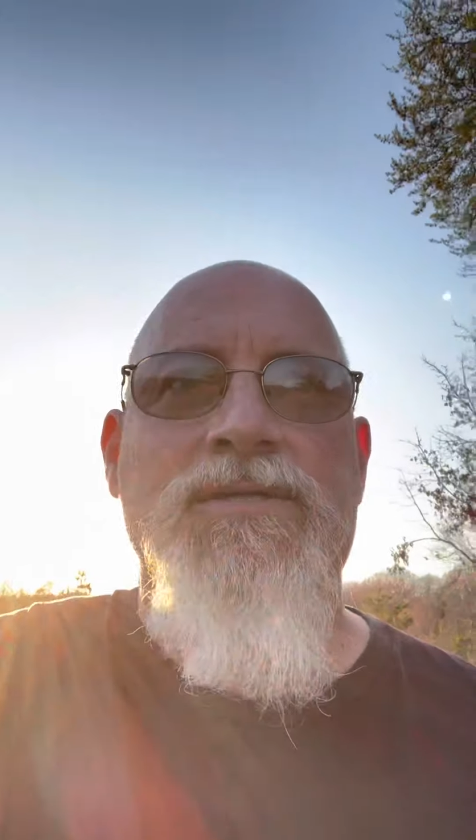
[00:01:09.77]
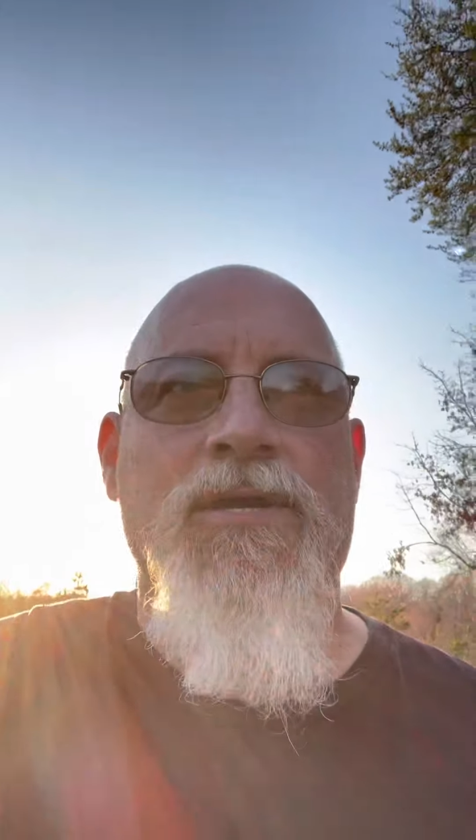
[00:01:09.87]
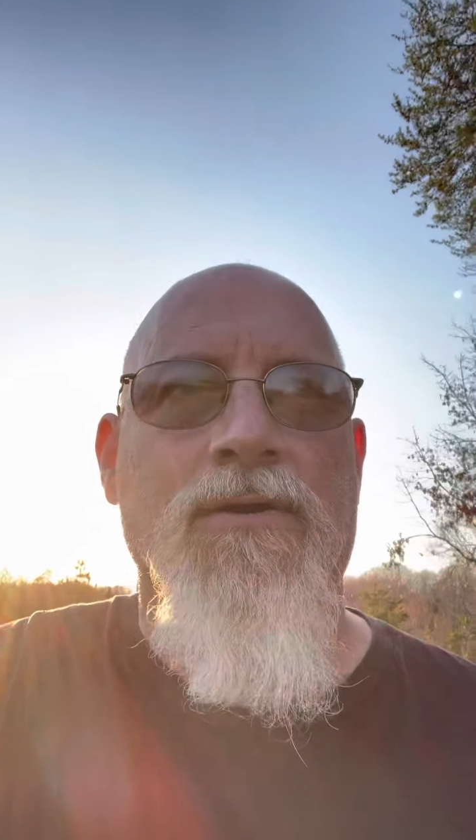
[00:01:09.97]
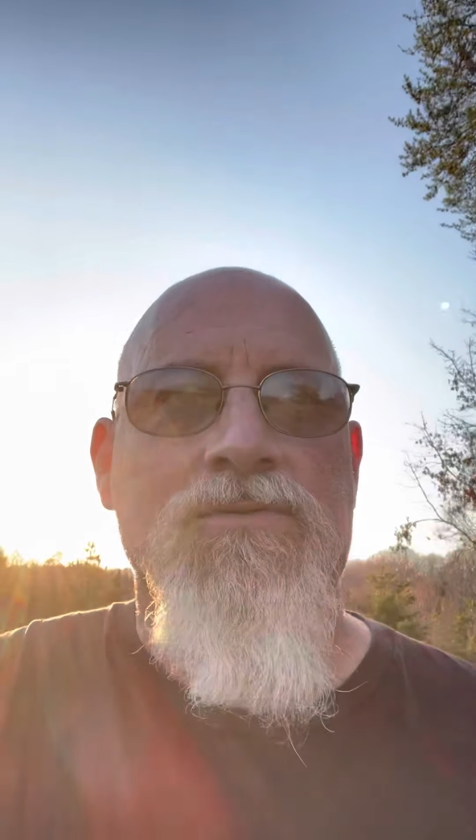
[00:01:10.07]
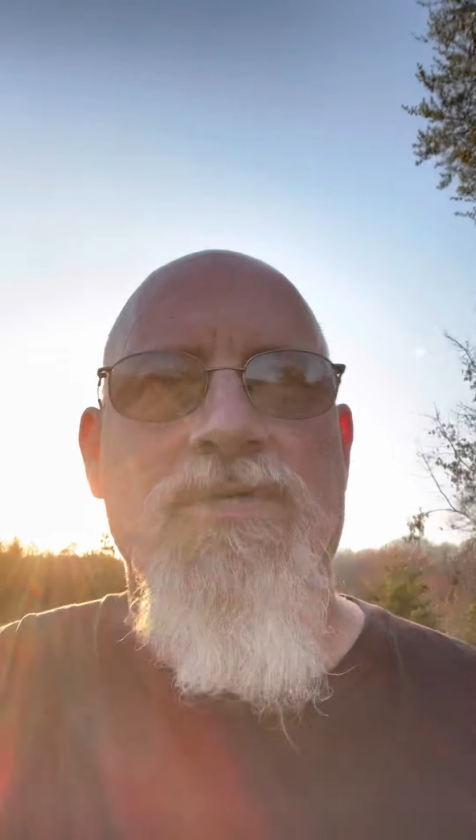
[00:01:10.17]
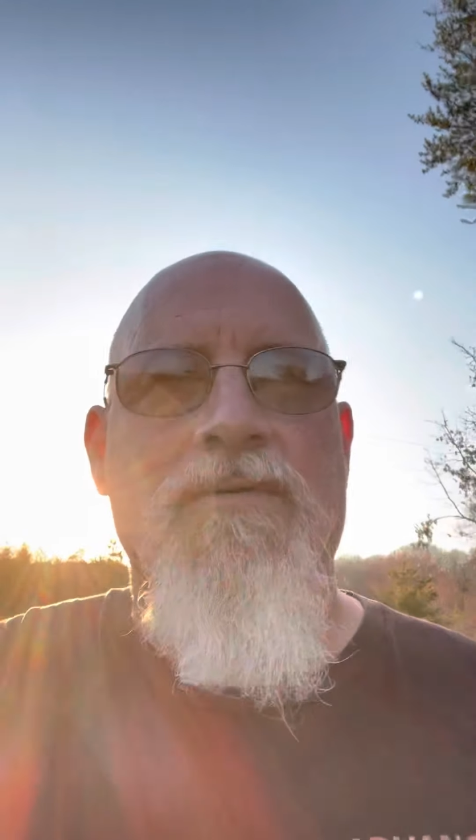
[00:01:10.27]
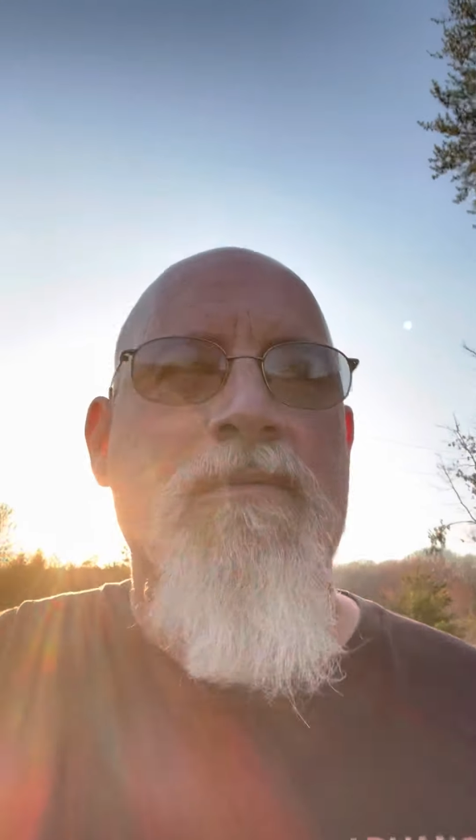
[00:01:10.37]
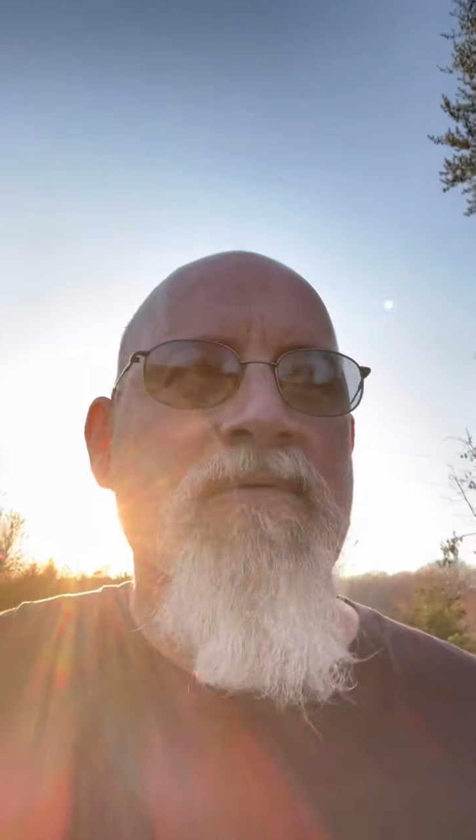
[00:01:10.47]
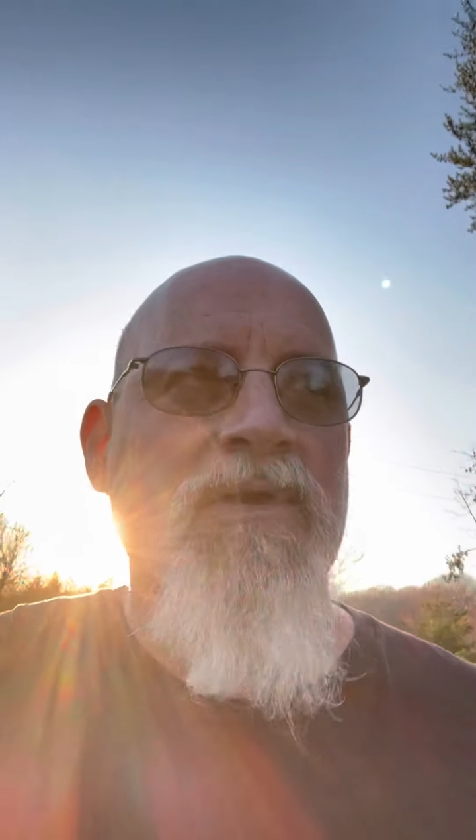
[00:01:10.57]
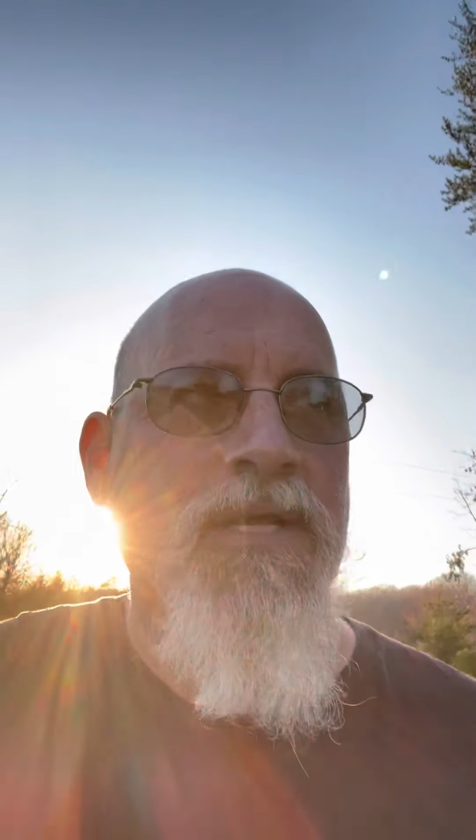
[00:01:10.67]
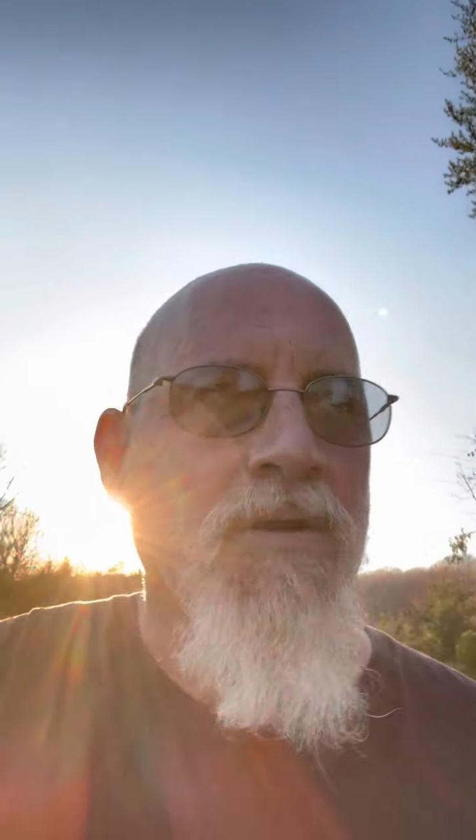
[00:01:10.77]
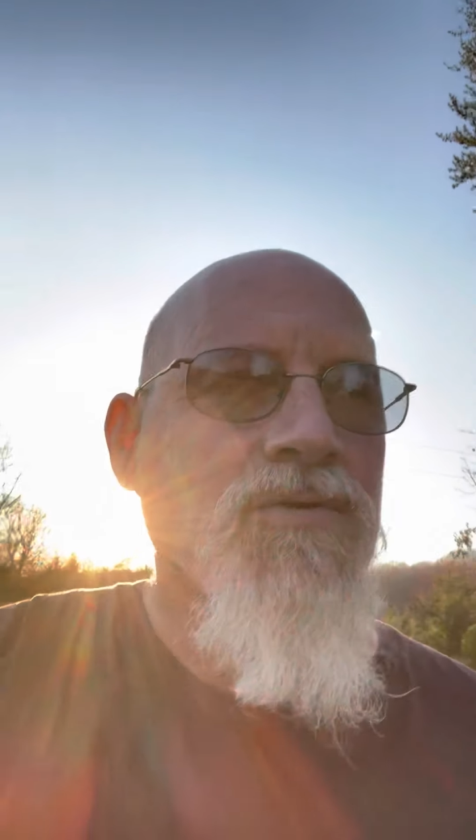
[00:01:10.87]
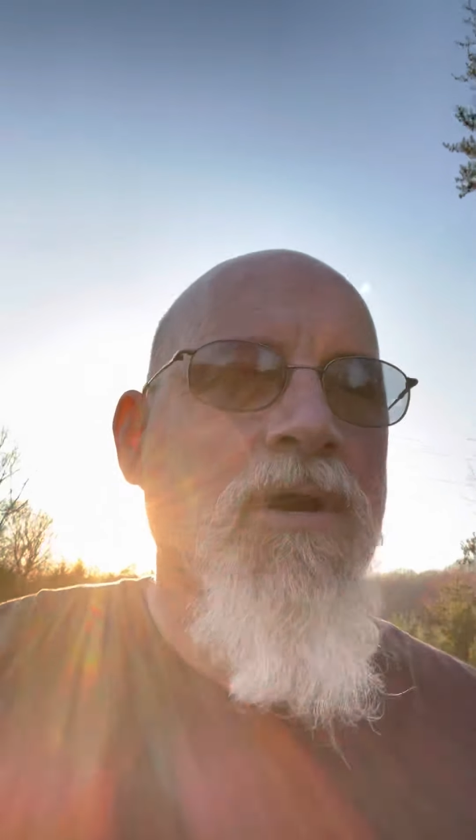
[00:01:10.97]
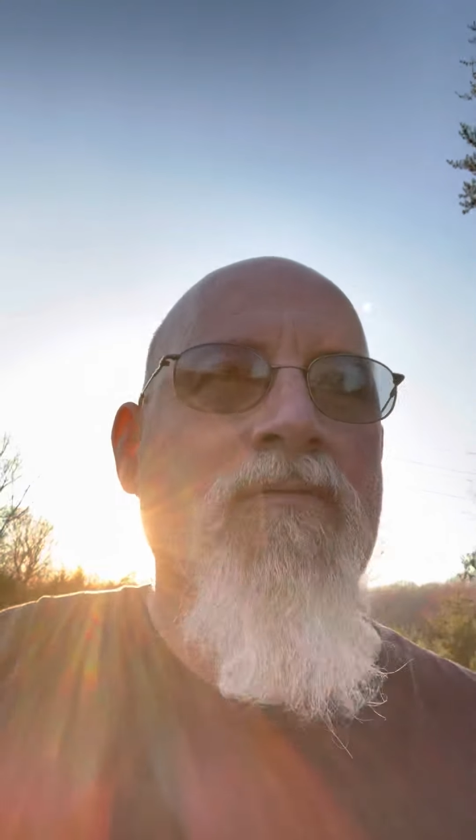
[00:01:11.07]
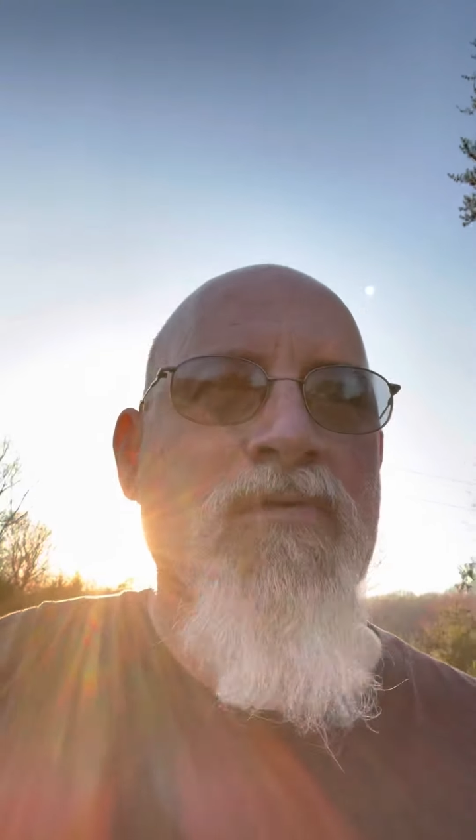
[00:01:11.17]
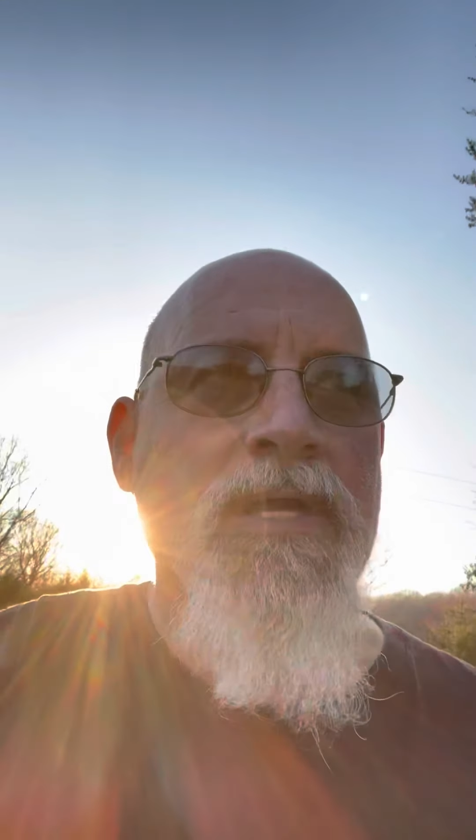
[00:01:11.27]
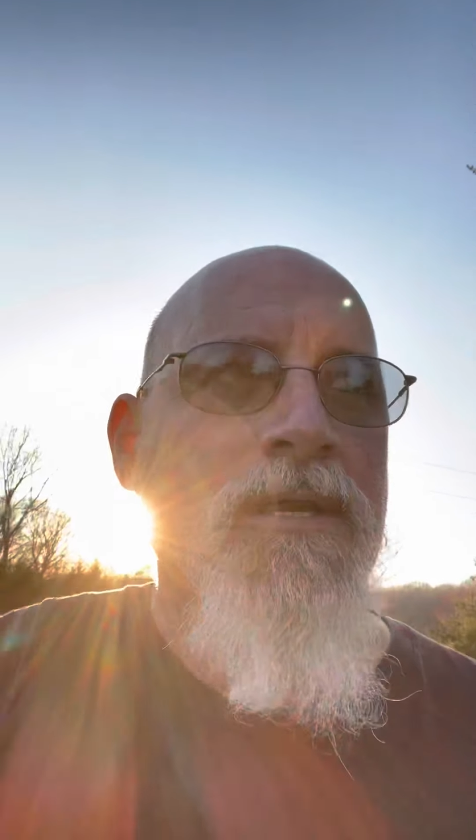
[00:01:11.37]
here on some of my videos, hopefully,